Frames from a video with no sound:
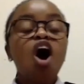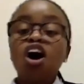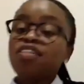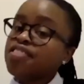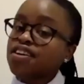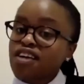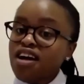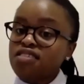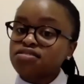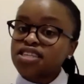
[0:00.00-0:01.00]
on the
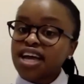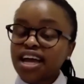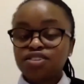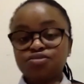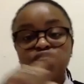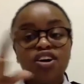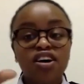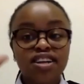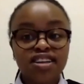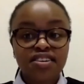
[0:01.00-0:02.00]
ground and
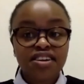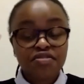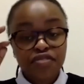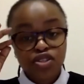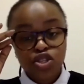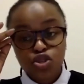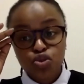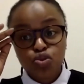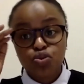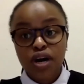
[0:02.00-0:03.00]
regarding their efforts
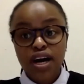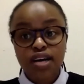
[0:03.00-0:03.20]
to